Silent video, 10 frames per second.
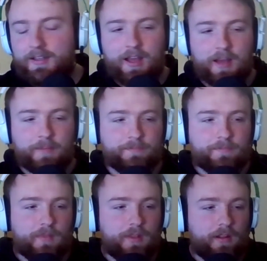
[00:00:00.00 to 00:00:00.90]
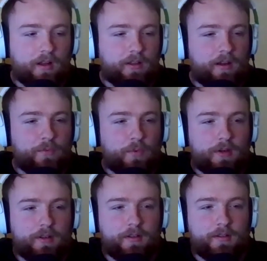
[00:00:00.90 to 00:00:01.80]
I kind of
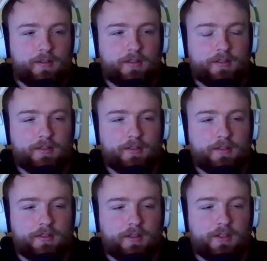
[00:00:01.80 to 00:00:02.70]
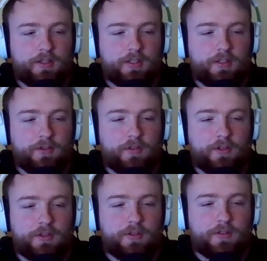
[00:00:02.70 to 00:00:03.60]
want to, because
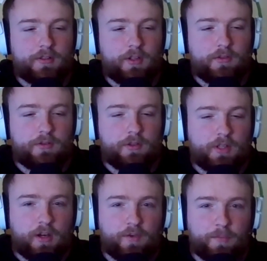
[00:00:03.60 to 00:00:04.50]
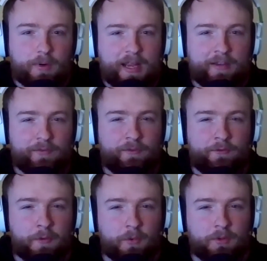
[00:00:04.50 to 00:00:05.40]
you started off playing
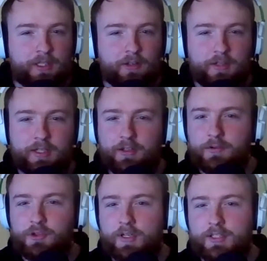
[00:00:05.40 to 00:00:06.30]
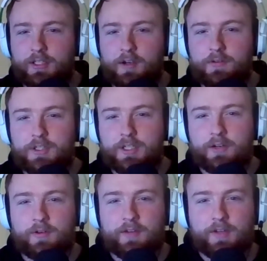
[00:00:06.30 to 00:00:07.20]
football, didn't you? You didn't go straight into coaching
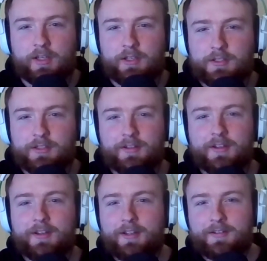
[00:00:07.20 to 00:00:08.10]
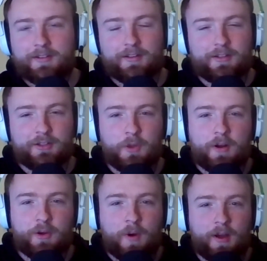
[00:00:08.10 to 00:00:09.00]
or anything, because you are
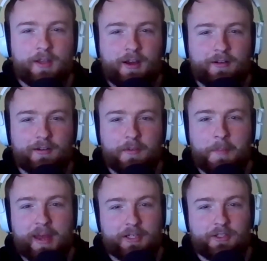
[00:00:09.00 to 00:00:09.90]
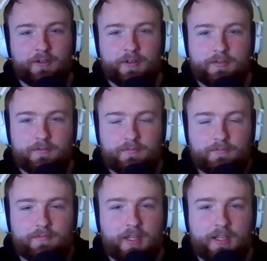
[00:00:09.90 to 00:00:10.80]
quite a young manager in
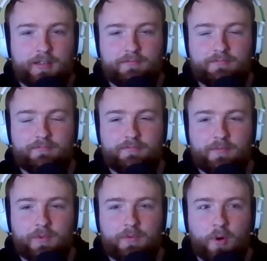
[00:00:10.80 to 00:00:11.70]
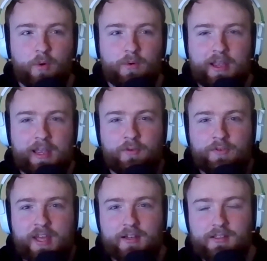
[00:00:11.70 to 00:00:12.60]
all
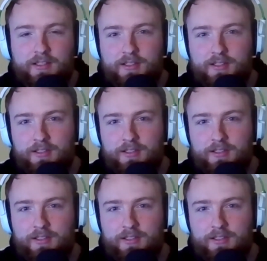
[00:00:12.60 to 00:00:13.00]
fairness.